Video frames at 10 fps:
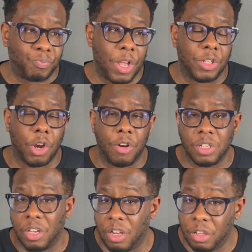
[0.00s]
and turn it
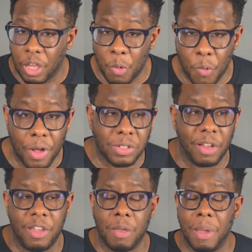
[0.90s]
into anything he wants. So
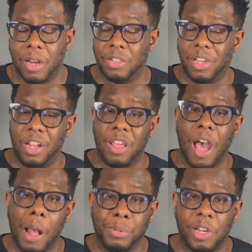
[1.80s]
he can make it into any
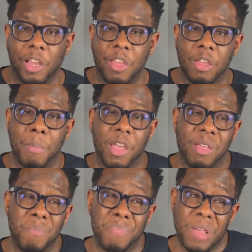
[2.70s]
object. He can make
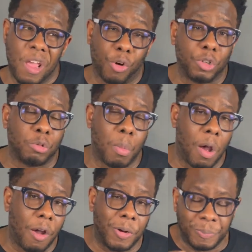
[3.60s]
it big or
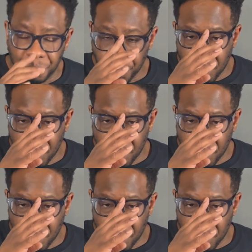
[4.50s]
small.